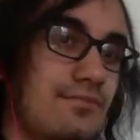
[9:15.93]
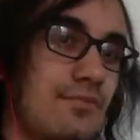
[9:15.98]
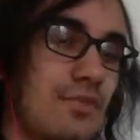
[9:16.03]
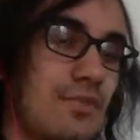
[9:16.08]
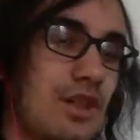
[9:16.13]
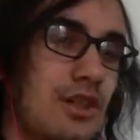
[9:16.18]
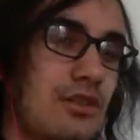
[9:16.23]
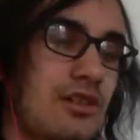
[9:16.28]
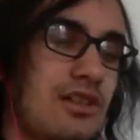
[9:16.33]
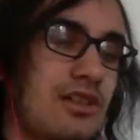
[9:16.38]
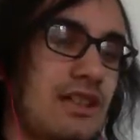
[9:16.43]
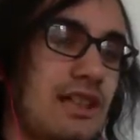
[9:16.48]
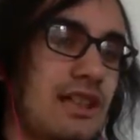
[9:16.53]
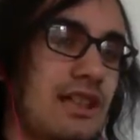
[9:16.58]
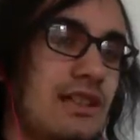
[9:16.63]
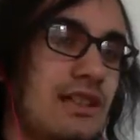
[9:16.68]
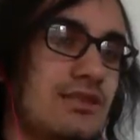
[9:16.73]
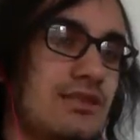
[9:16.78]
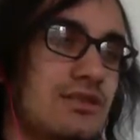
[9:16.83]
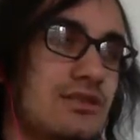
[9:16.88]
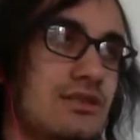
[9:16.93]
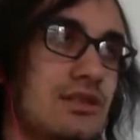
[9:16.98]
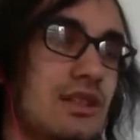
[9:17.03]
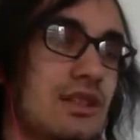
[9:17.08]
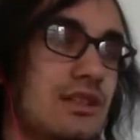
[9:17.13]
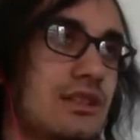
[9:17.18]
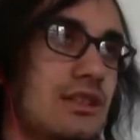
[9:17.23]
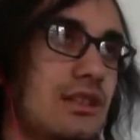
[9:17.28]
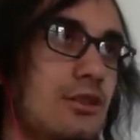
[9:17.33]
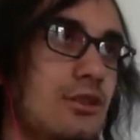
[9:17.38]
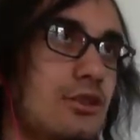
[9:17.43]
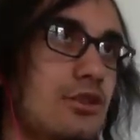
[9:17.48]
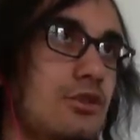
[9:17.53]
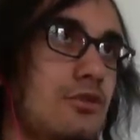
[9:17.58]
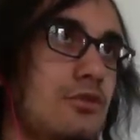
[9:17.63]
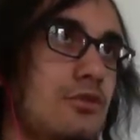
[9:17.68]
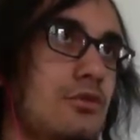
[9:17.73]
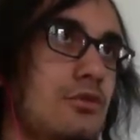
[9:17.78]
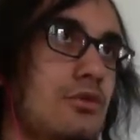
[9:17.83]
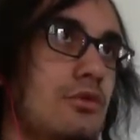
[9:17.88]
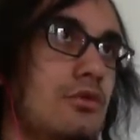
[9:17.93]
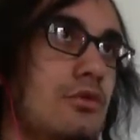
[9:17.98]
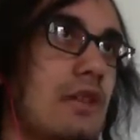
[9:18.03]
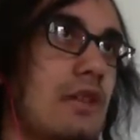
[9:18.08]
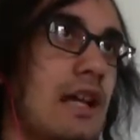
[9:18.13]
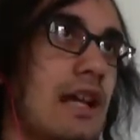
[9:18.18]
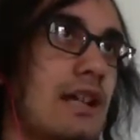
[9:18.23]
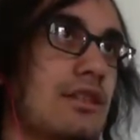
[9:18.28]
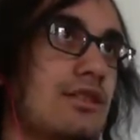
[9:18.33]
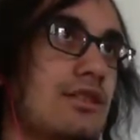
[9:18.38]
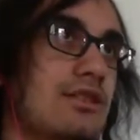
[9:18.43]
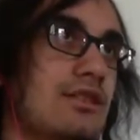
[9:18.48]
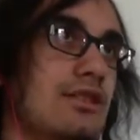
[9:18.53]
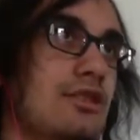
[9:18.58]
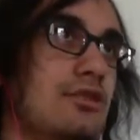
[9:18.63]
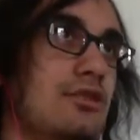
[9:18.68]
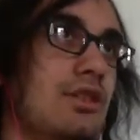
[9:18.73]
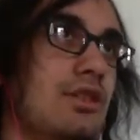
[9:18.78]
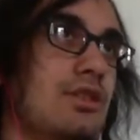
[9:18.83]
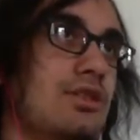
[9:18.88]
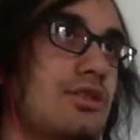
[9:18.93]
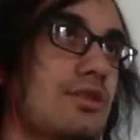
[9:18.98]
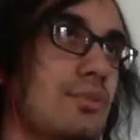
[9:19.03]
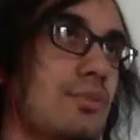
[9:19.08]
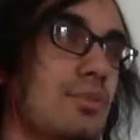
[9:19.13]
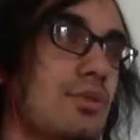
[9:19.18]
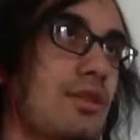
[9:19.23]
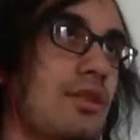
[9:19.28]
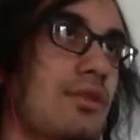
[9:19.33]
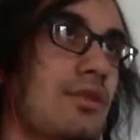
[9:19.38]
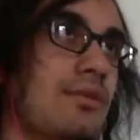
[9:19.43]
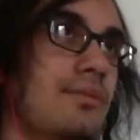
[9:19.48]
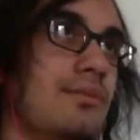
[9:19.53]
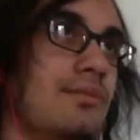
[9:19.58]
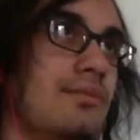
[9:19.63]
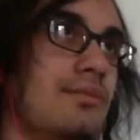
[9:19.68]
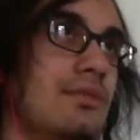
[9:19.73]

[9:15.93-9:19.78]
other than that, he does nothing to actually address the problem.